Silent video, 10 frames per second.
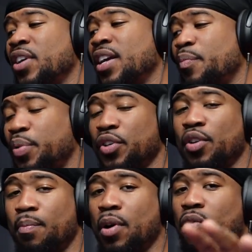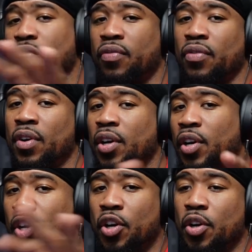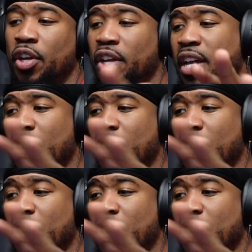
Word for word: You gotta appeal to both you